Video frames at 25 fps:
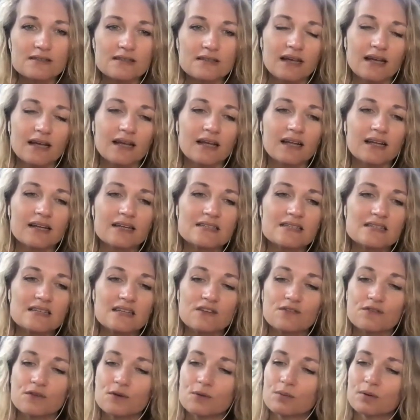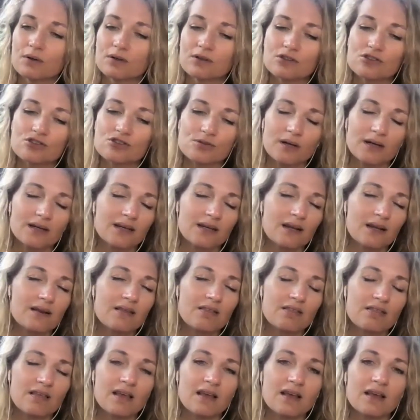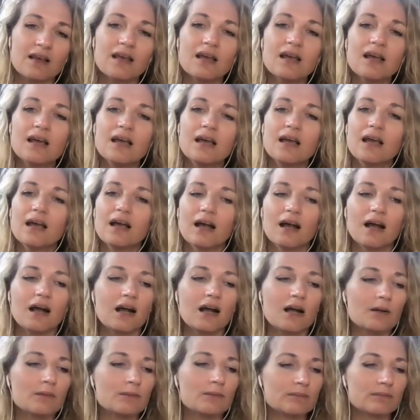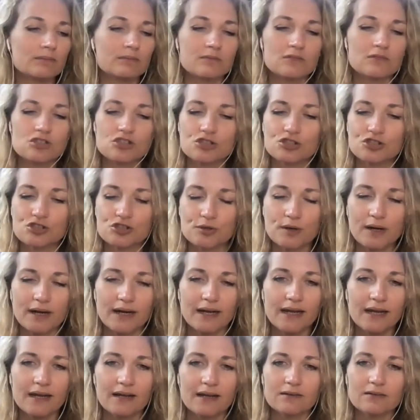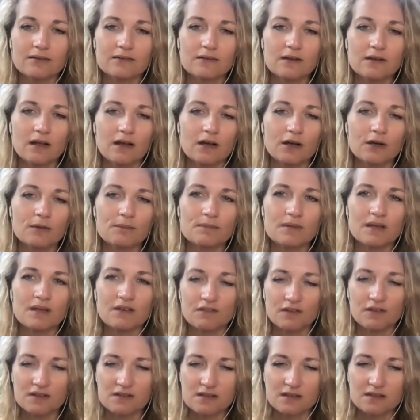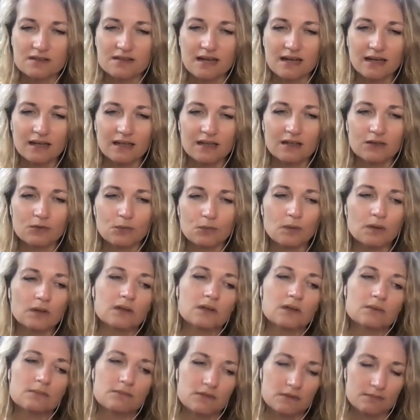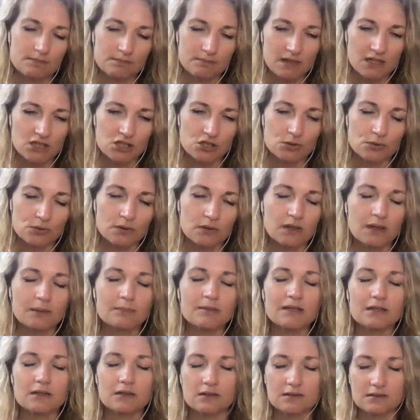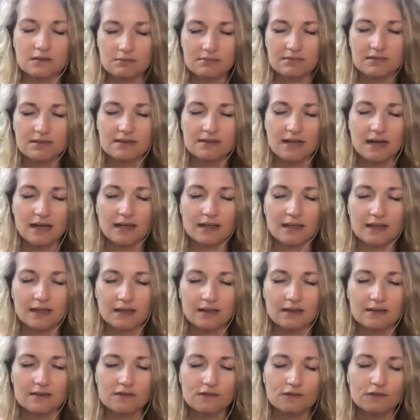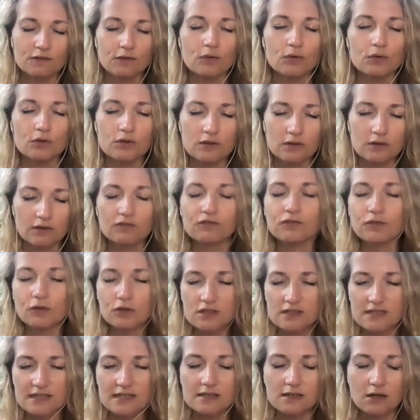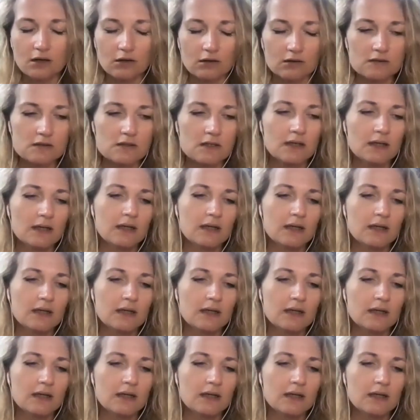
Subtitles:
And if you want to try anything, just try out. If it's a diet one, make sure. I mean, the diet food detox.